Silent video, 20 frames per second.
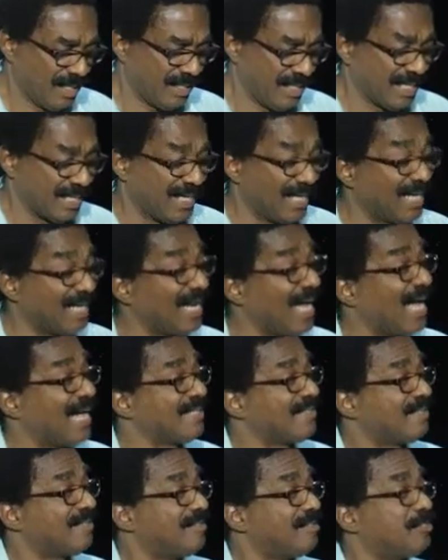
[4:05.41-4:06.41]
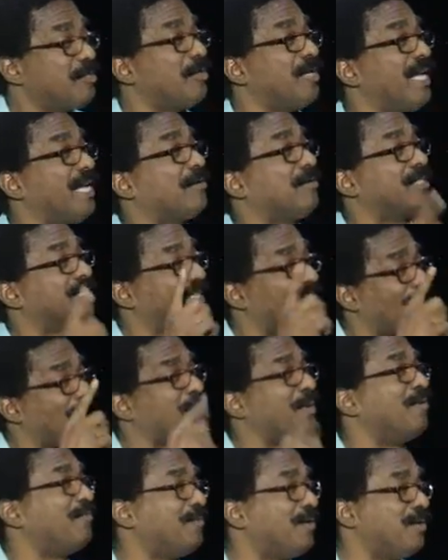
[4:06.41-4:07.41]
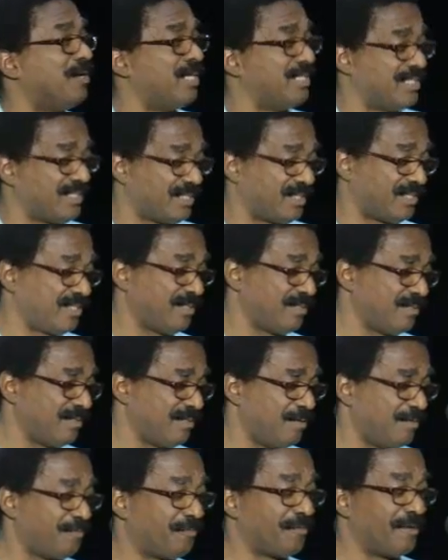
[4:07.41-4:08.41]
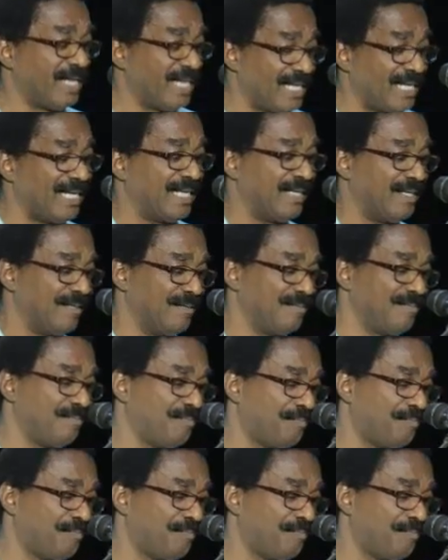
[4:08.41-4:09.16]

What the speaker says: They did that so they could tap your phones freely.